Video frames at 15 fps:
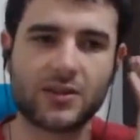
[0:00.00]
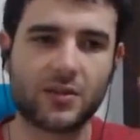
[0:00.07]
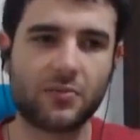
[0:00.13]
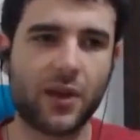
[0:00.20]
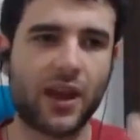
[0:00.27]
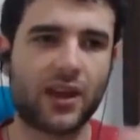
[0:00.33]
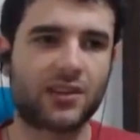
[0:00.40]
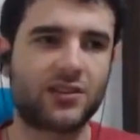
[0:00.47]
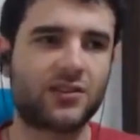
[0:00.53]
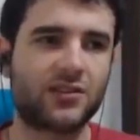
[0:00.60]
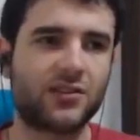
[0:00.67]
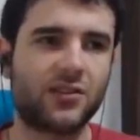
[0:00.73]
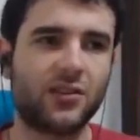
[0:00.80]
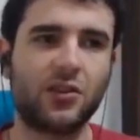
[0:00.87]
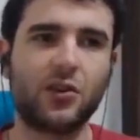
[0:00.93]
the banks,
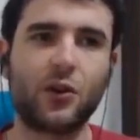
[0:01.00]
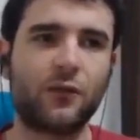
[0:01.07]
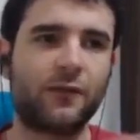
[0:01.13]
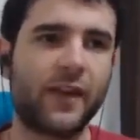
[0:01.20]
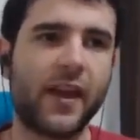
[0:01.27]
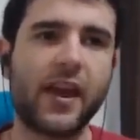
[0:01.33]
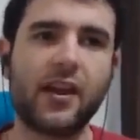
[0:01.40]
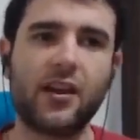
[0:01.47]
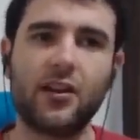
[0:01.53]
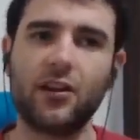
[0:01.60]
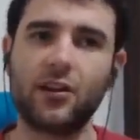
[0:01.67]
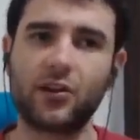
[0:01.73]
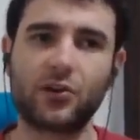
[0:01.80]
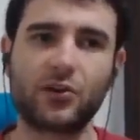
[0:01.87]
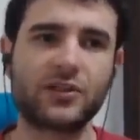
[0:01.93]
you know, fail
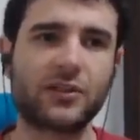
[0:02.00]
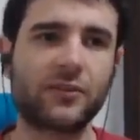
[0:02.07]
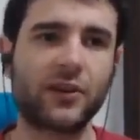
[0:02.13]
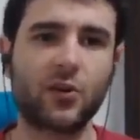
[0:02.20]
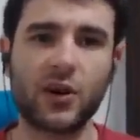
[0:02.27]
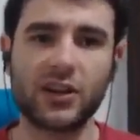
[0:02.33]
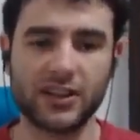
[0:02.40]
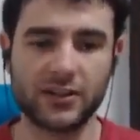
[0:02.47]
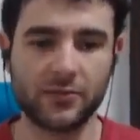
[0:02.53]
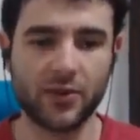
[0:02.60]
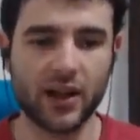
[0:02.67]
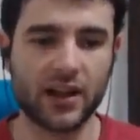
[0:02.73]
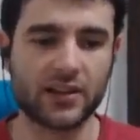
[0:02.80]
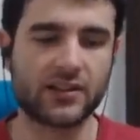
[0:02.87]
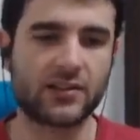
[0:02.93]
or do something questionable
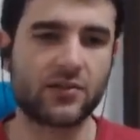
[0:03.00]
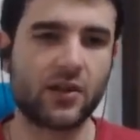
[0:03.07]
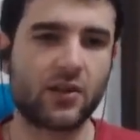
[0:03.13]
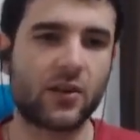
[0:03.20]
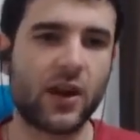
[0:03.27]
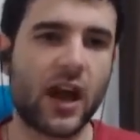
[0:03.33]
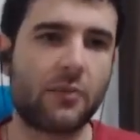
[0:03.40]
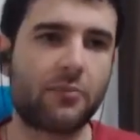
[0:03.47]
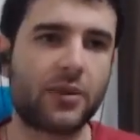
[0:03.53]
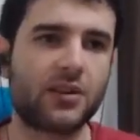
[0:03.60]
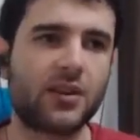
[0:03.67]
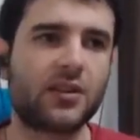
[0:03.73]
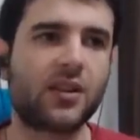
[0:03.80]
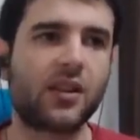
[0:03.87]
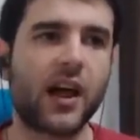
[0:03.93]
has happened
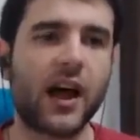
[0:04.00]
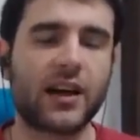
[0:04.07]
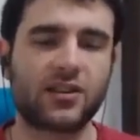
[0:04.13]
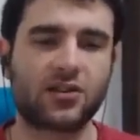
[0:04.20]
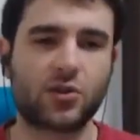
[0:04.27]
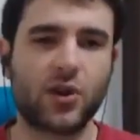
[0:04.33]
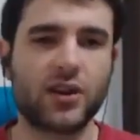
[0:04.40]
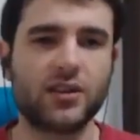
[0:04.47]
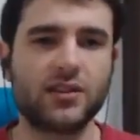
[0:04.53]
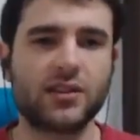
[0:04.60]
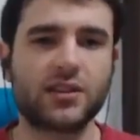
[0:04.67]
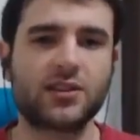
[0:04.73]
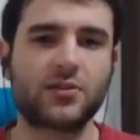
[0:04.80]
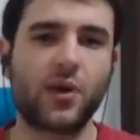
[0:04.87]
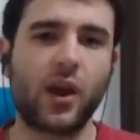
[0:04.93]
in the last
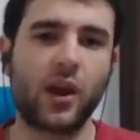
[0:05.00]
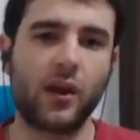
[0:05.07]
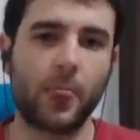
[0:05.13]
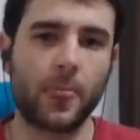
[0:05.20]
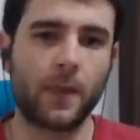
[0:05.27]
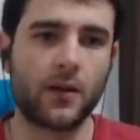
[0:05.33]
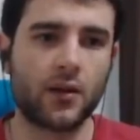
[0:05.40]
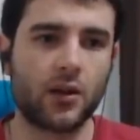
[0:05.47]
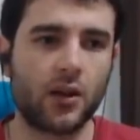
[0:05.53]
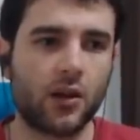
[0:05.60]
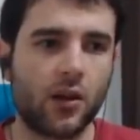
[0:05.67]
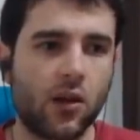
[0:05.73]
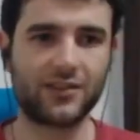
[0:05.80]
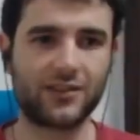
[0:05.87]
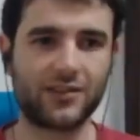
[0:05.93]
crisis, right?
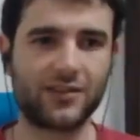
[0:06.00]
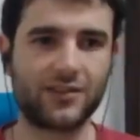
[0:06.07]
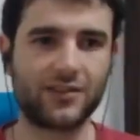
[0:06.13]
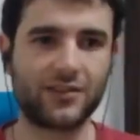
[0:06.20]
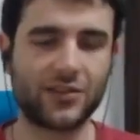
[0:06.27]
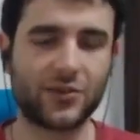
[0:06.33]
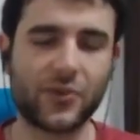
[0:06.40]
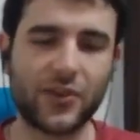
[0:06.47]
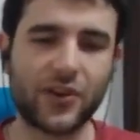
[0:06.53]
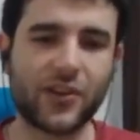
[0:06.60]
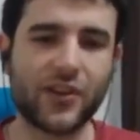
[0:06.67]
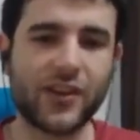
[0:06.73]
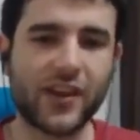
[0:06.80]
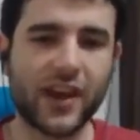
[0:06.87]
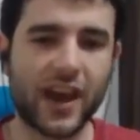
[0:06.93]
So with all
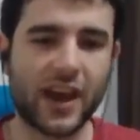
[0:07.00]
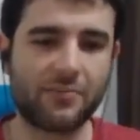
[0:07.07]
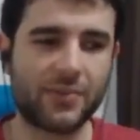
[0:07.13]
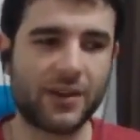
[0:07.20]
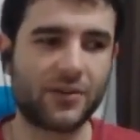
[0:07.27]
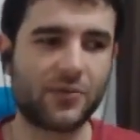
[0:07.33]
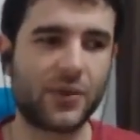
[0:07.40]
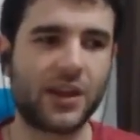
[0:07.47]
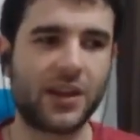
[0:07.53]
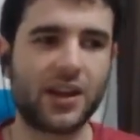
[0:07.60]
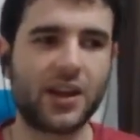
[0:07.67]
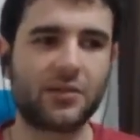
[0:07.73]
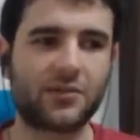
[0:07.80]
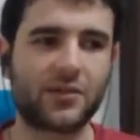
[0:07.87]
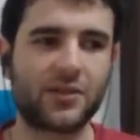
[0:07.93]
that happened, we
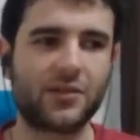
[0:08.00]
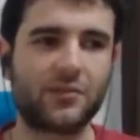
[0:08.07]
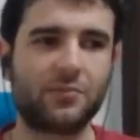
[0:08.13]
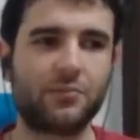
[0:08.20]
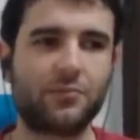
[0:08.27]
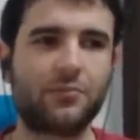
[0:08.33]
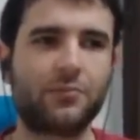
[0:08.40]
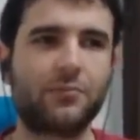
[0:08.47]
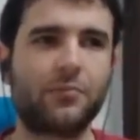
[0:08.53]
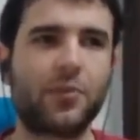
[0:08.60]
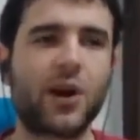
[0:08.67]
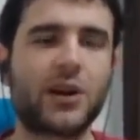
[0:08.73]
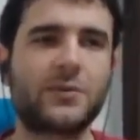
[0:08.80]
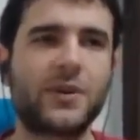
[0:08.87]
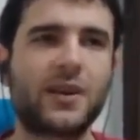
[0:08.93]
cannot
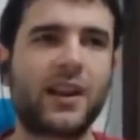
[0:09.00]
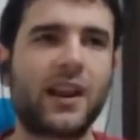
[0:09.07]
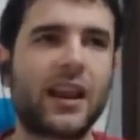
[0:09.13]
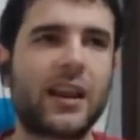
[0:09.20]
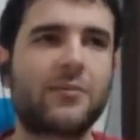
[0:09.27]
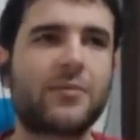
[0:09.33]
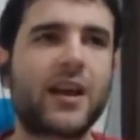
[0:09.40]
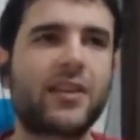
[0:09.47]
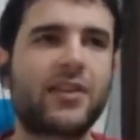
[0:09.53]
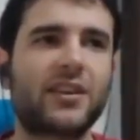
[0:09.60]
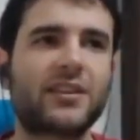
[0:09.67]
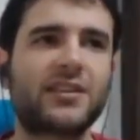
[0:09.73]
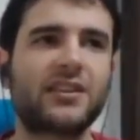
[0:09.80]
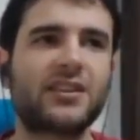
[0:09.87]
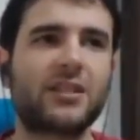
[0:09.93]
possibly claim that this
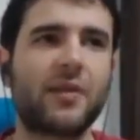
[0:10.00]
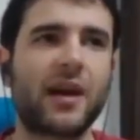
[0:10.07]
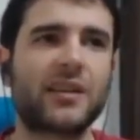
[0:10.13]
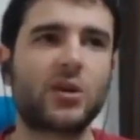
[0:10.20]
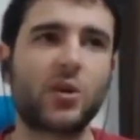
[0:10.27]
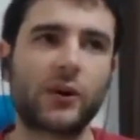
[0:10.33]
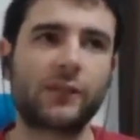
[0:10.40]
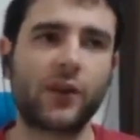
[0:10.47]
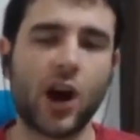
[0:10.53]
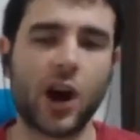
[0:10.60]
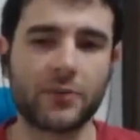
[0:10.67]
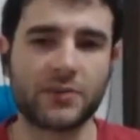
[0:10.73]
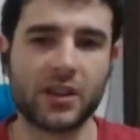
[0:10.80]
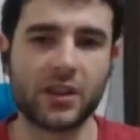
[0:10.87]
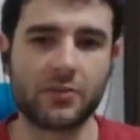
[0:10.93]
system has worked for 100%
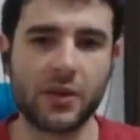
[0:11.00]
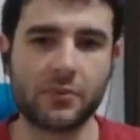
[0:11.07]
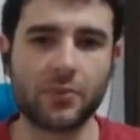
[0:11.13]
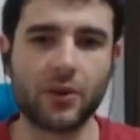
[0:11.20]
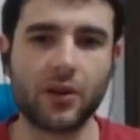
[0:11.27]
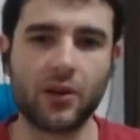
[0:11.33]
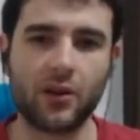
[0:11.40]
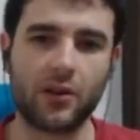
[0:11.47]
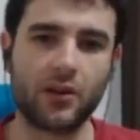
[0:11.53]
of the people.